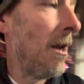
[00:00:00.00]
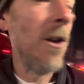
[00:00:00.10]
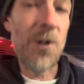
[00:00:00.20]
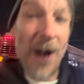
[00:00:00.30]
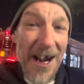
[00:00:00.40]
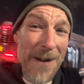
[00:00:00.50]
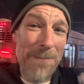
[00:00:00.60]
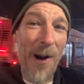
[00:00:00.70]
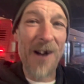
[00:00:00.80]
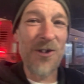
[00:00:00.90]
Trendy
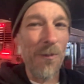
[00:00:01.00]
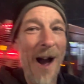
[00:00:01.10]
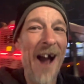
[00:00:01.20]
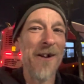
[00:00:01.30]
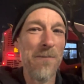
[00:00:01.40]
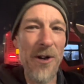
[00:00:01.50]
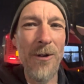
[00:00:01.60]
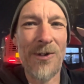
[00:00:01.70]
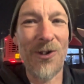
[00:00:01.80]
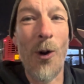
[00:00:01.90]
punks will buy your
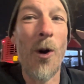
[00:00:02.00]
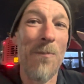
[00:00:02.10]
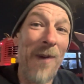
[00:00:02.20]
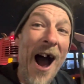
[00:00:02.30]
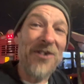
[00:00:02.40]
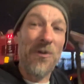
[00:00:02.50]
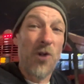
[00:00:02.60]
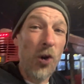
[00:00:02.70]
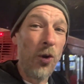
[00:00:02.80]
boots or buy some cool